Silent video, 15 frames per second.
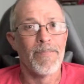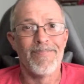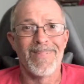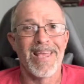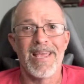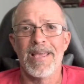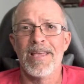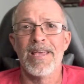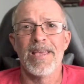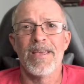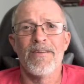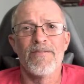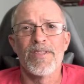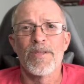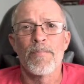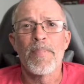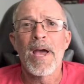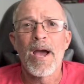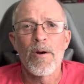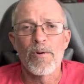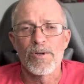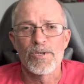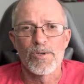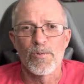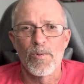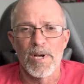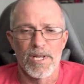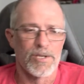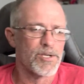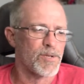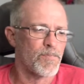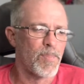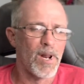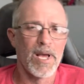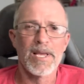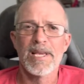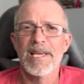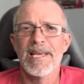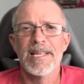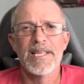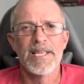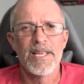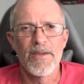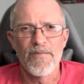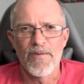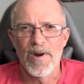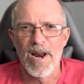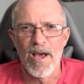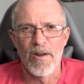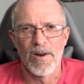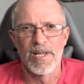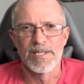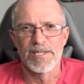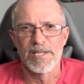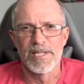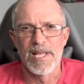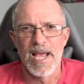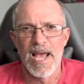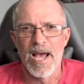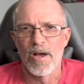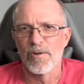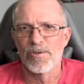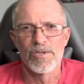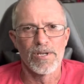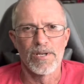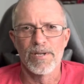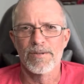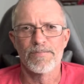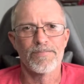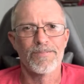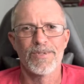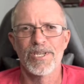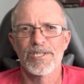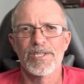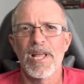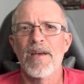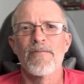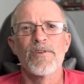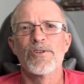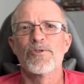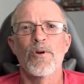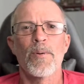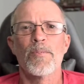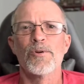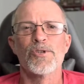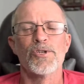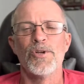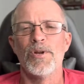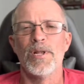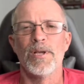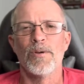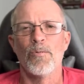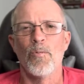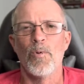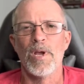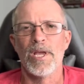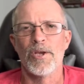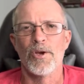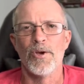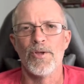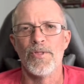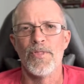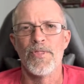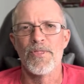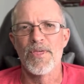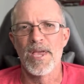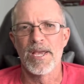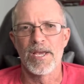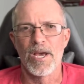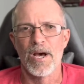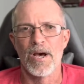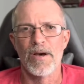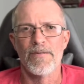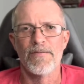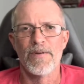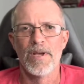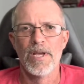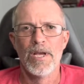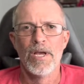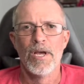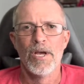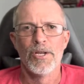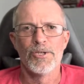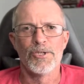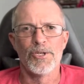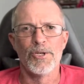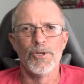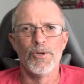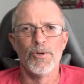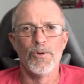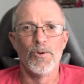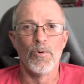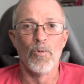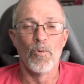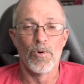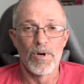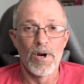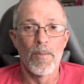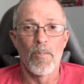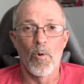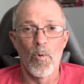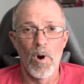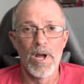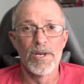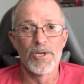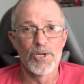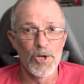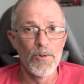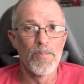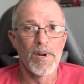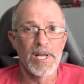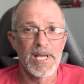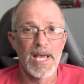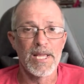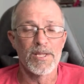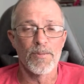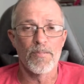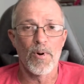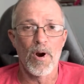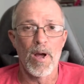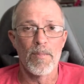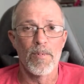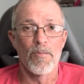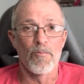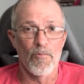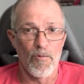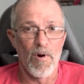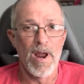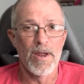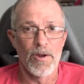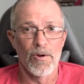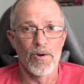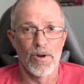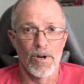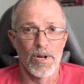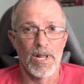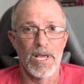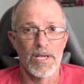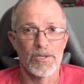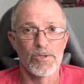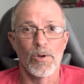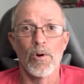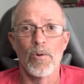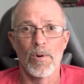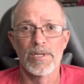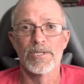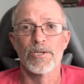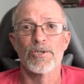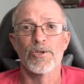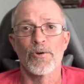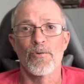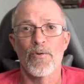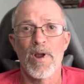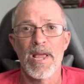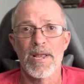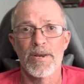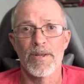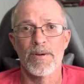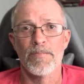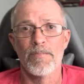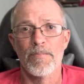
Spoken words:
Even the power switch, plugging into different outlets in the house. Just every troubleshooting we could think of to, number one, duplicate the problem regularly so it wasn't so random,